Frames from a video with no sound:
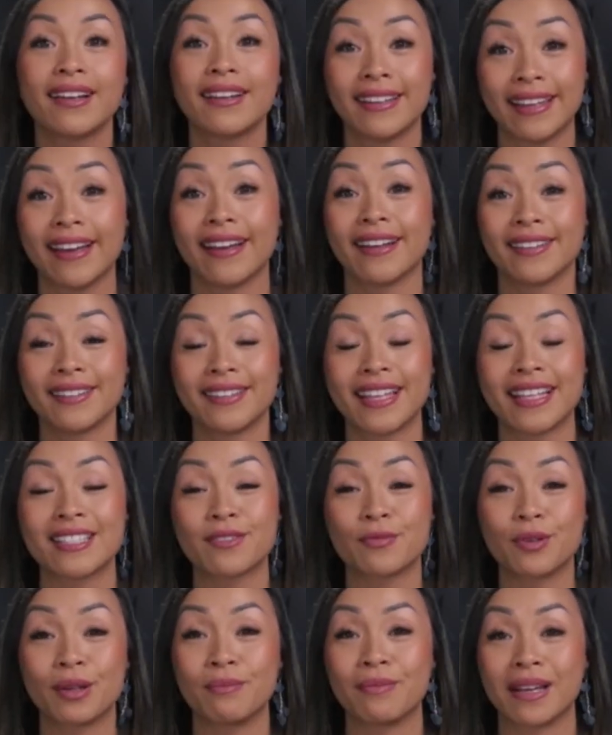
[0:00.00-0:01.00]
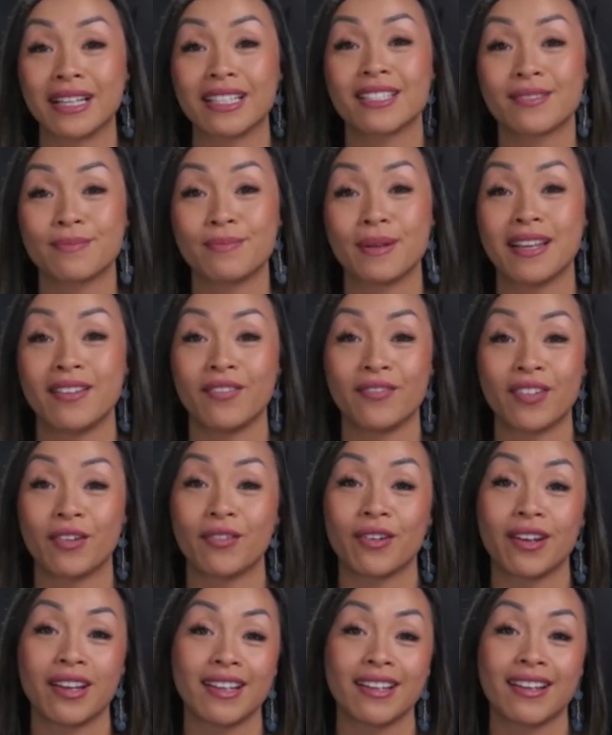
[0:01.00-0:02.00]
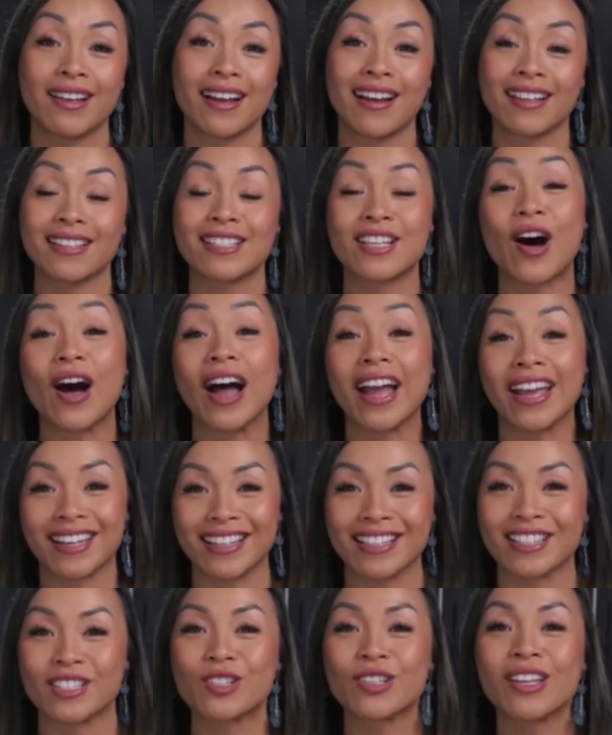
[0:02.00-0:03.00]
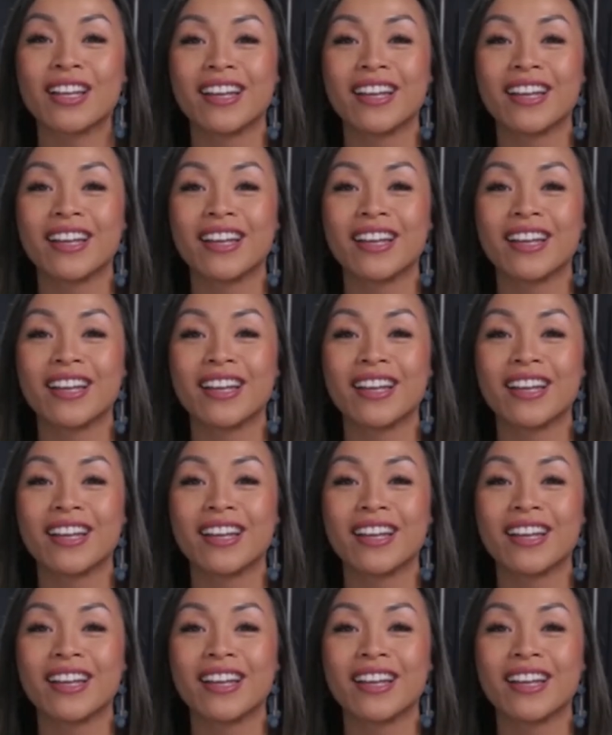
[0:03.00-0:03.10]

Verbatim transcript: yeah, that's what makes me very uh, tired and